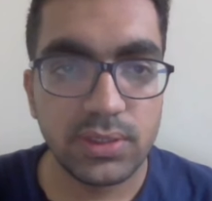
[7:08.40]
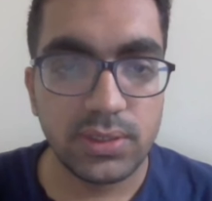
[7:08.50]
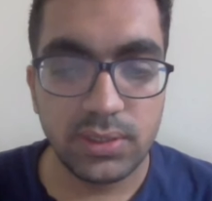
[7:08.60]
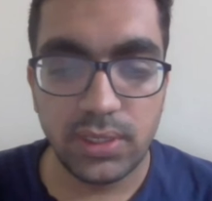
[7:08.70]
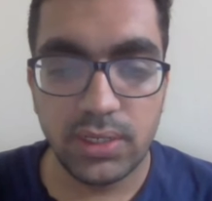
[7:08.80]

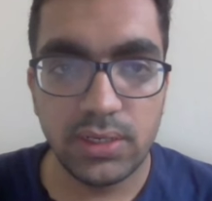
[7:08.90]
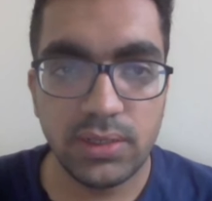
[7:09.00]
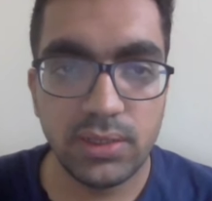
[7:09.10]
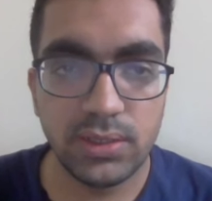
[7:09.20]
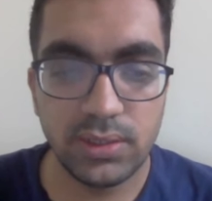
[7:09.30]
Then
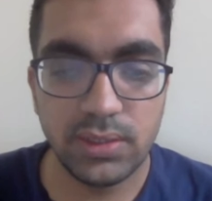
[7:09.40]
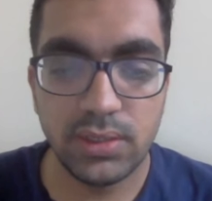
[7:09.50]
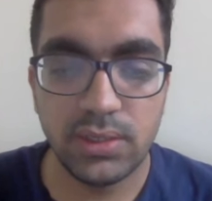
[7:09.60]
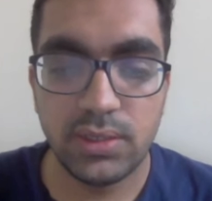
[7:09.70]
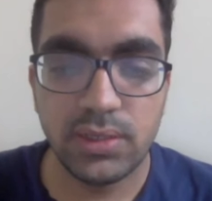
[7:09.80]

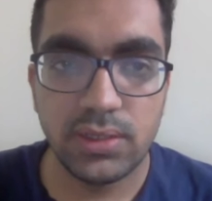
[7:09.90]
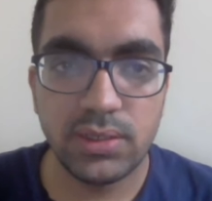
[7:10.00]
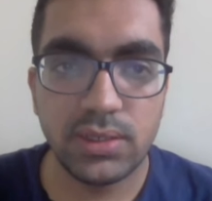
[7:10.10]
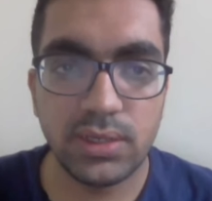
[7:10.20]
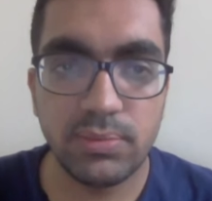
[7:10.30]

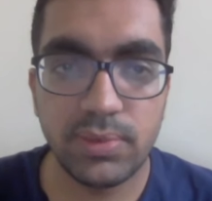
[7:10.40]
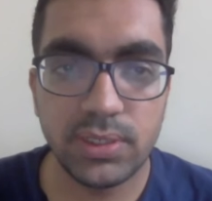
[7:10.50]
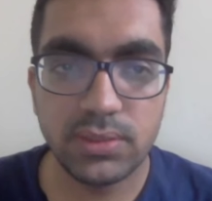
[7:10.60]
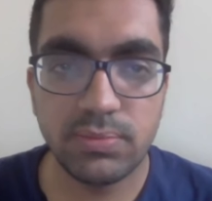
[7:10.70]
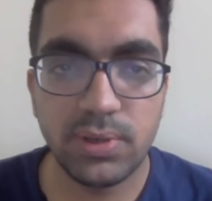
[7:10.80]
I
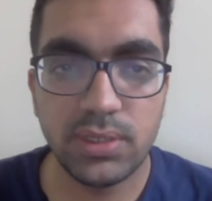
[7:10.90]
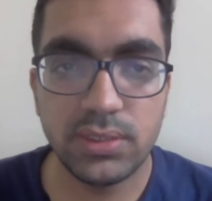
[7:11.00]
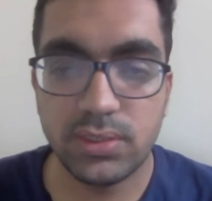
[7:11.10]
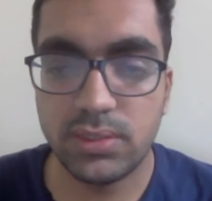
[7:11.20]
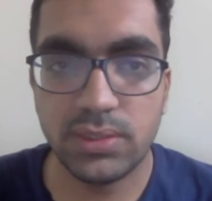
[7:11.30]
plus plus,
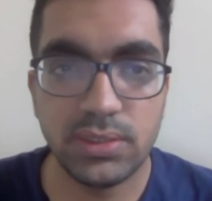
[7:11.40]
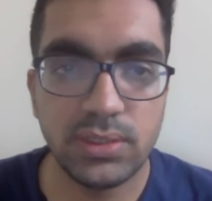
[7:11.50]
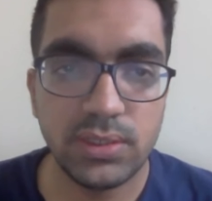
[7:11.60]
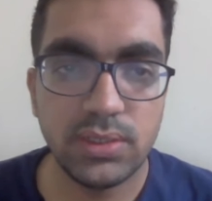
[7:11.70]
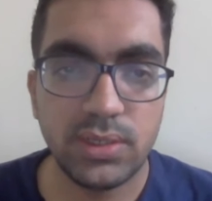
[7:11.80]

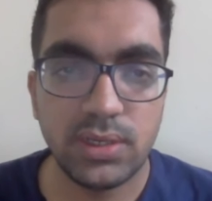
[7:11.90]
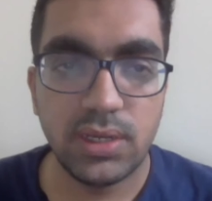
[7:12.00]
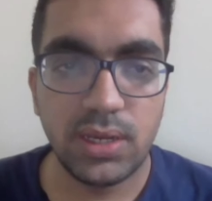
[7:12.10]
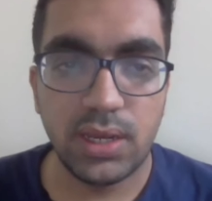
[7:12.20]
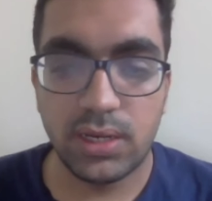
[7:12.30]

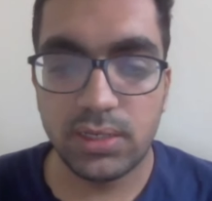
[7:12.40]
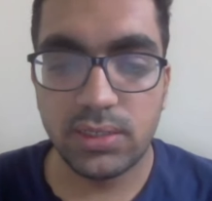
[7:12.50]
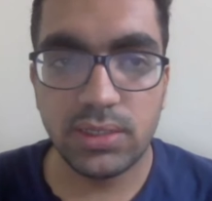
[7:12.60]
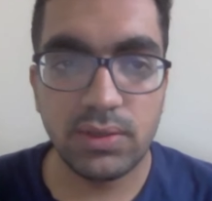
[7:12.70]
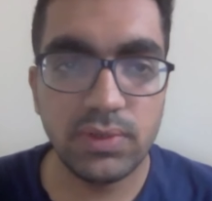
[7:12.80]
and
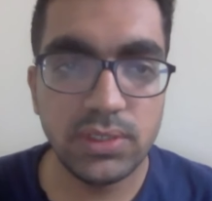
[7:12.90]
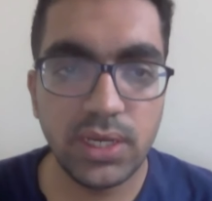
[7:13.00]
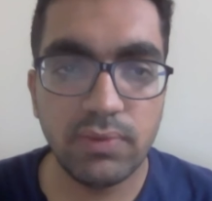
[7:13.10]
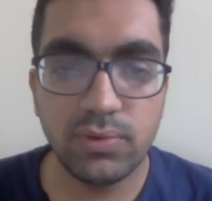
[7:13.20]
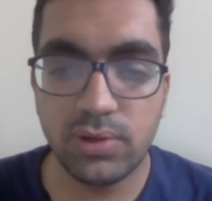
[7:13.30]

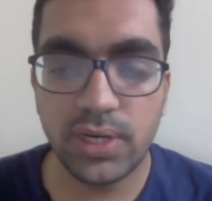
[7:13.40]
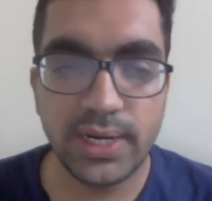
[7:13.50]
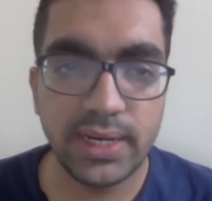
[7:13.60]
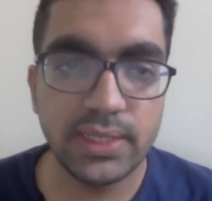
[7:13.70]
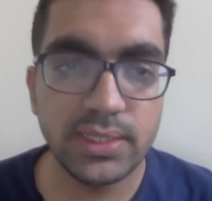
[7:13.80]
I won't
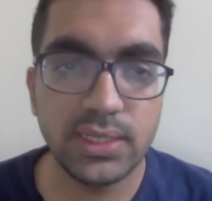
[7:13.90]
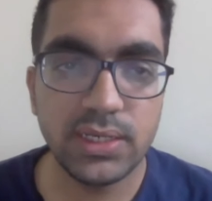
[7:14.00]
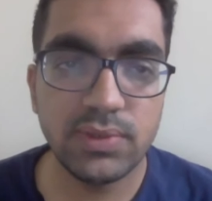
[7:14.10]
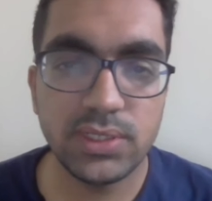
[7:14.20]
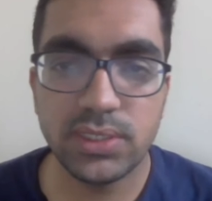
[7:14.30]
write anything.
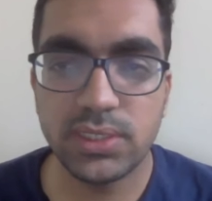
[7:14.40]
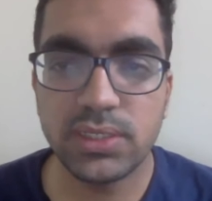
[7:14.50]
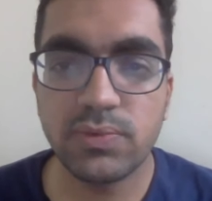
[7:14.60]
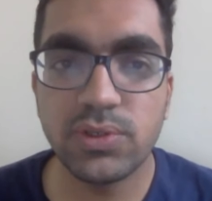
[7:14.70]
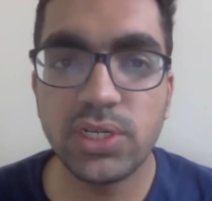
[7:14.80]
It
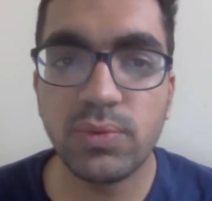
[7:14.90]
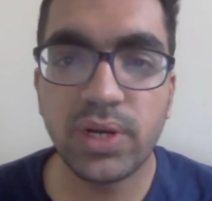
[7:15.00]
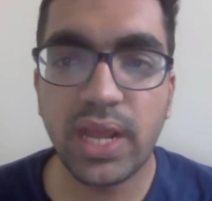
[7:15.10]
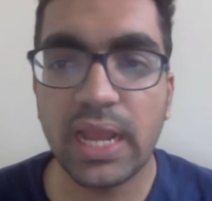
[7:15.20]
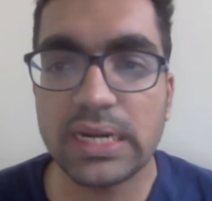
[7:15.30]

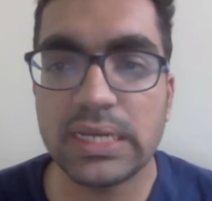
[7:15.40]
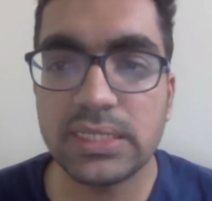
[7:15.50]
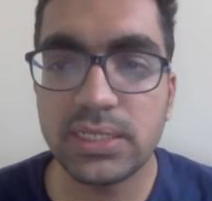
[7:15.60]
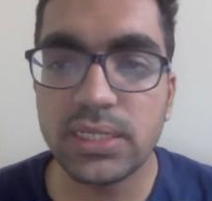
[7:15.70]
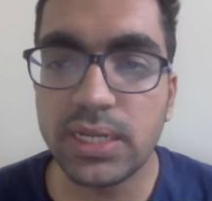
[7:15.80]
would act as
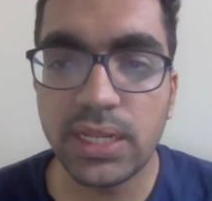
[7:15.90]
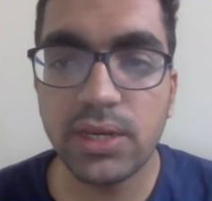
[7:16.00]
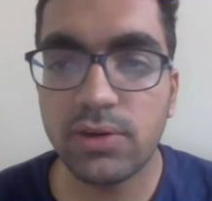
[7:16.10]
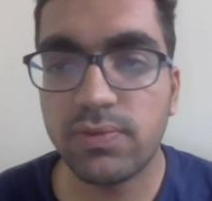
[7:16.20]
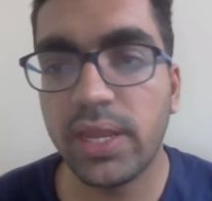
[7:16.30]
a delay
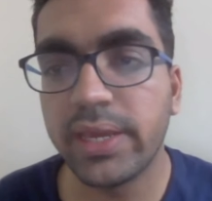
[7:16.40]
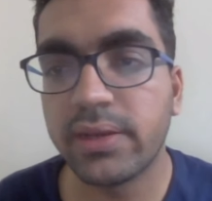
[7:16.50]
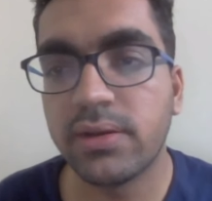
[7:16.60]
of like